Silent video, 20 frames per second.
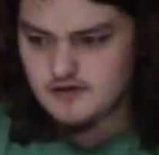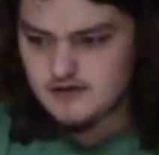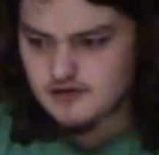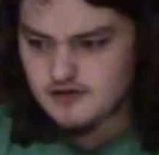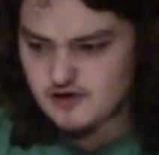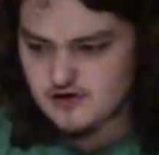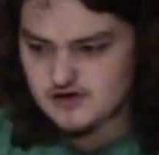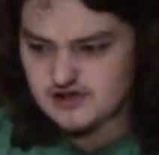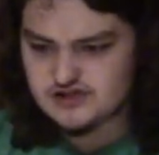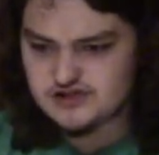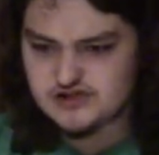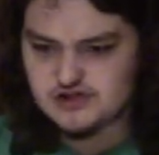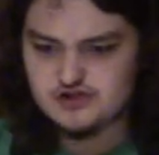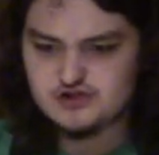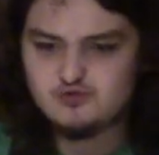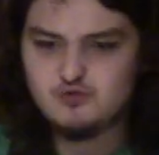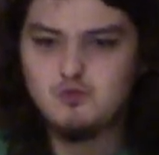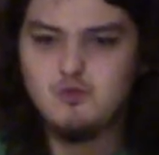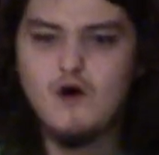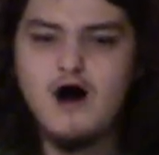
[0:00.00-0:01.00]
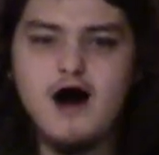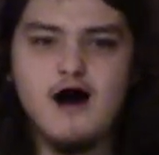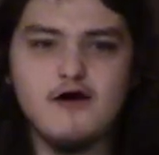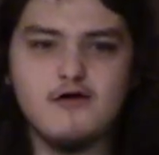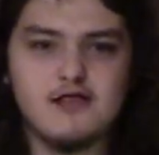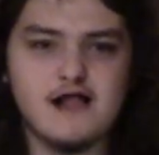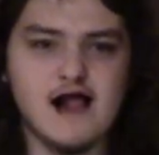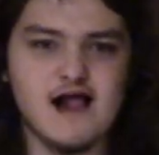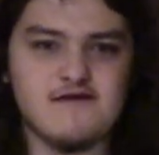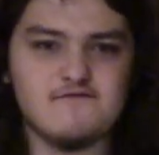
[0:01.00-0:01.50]
there's this
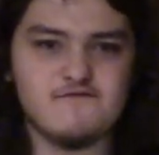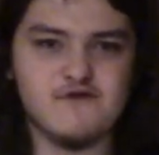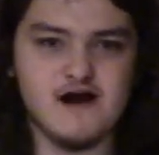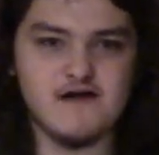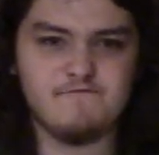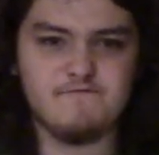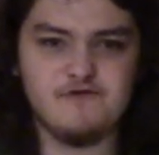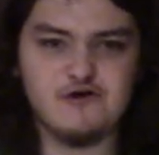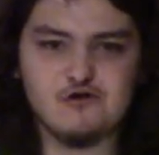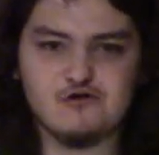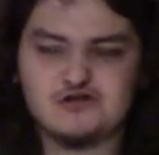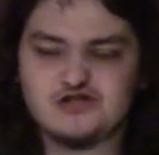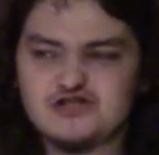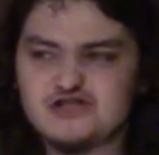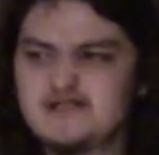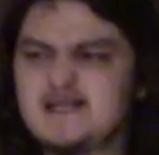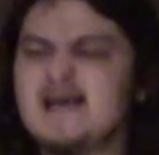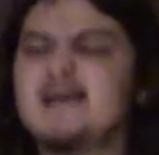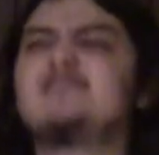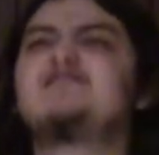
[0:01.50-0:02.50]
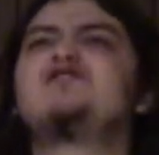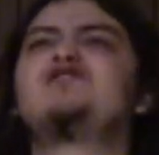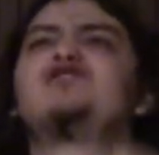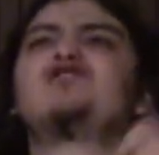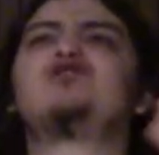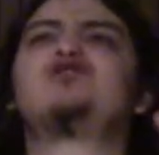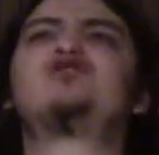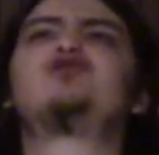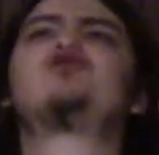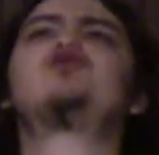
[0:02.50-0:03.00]
wildlife refuge. That's
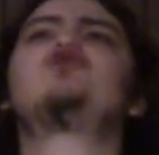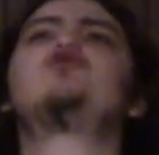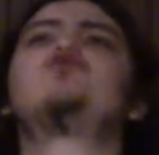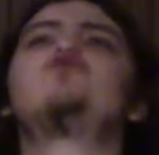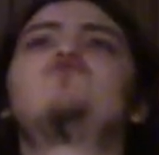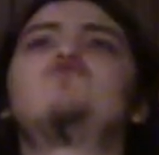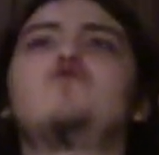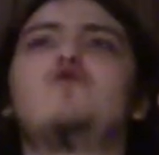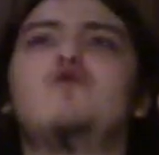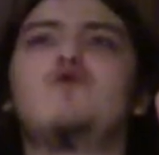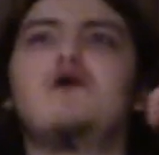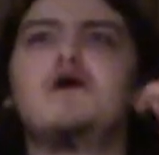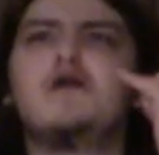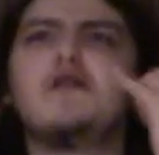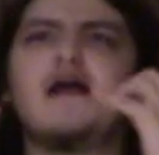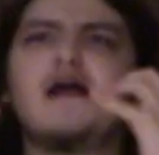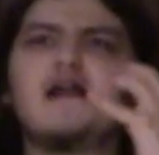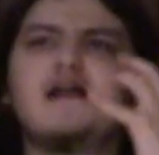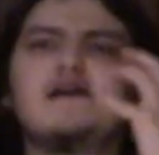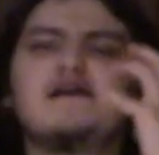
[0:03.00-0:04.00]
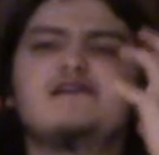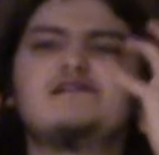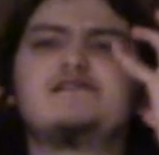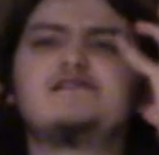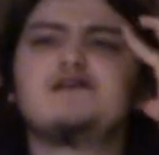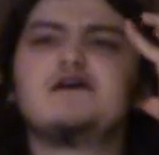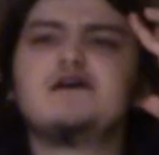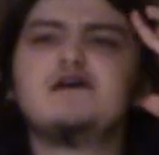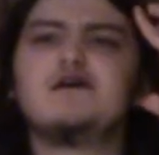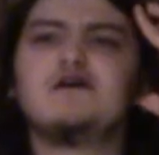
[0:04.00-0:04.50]
the jewel. That is